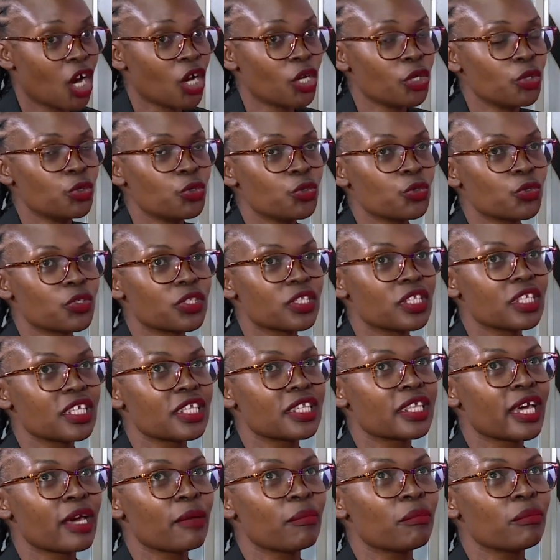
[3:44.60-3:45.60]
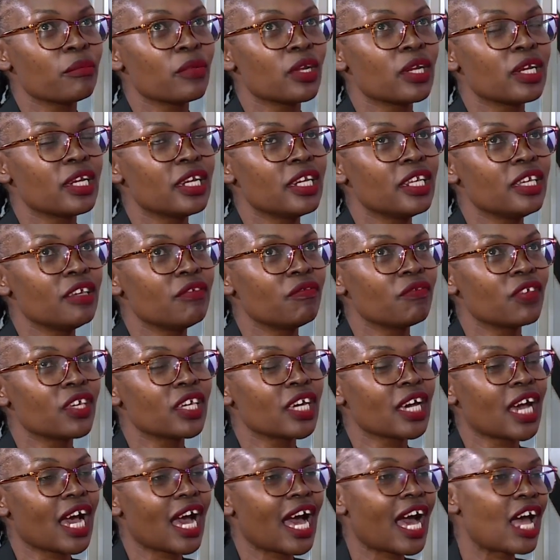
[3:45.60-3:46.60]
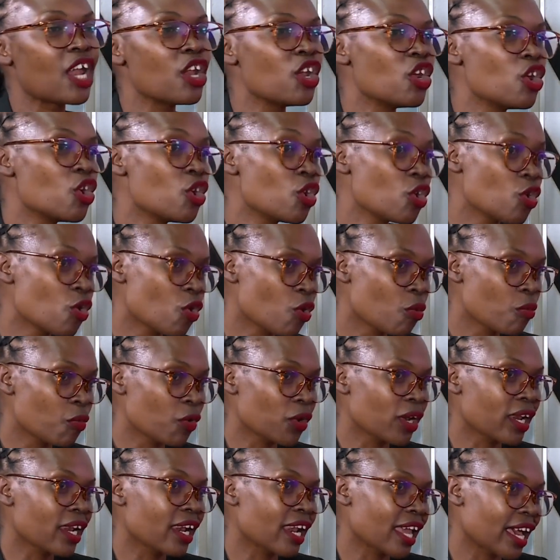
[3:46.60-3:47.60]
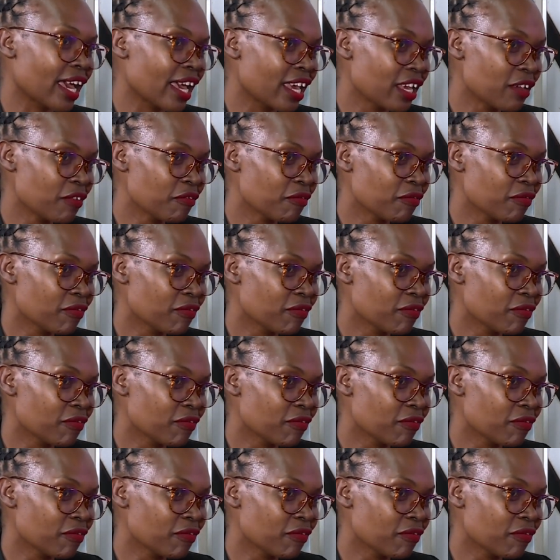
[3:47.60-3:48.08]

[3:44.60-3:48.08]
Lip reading: You see them living a normal life,